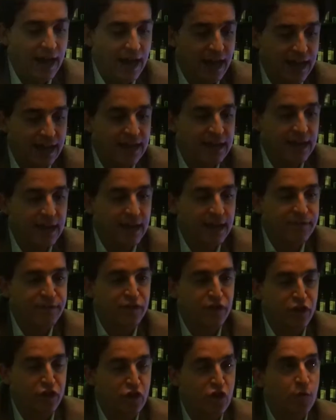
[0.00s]
I
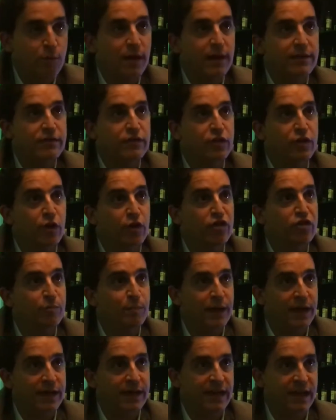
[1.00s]
left Cuba to go to
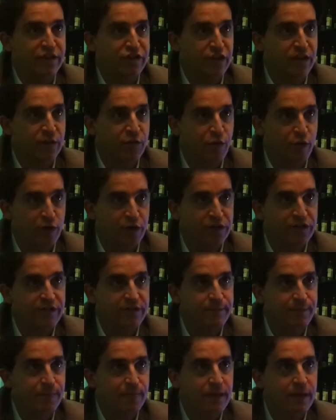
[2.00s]
Spain actually
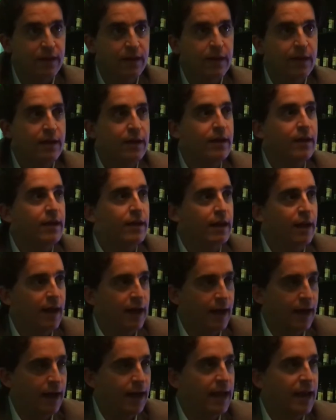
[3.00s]
first.
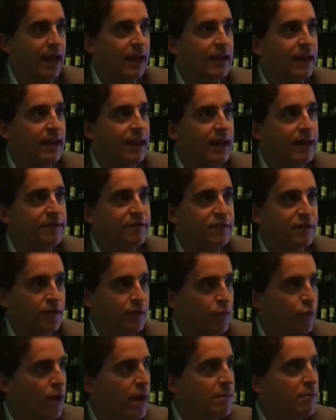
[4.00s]
And I left
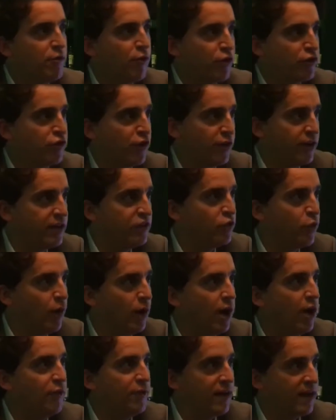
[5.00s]
right before turning
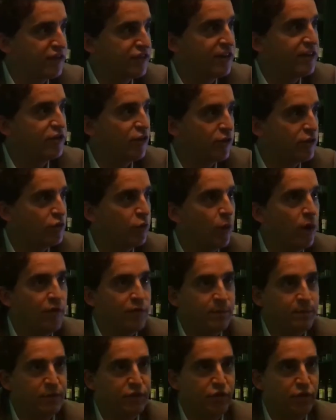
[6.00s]
12. I actually turned
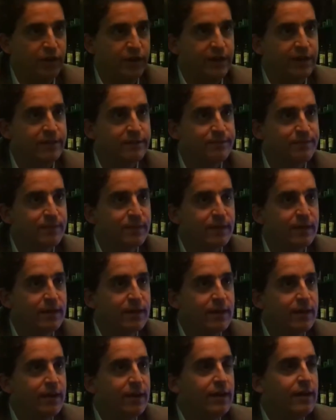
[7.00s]
12 in Madrid.
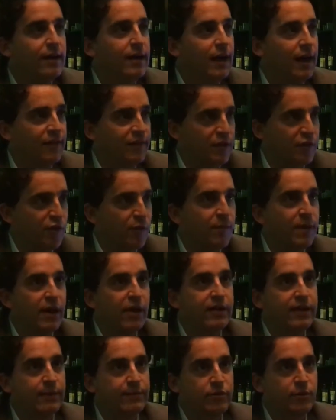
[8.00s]
And then from
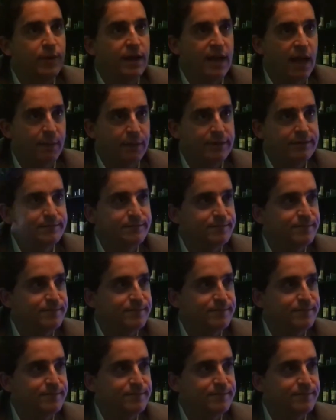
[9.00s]
there came to Miami.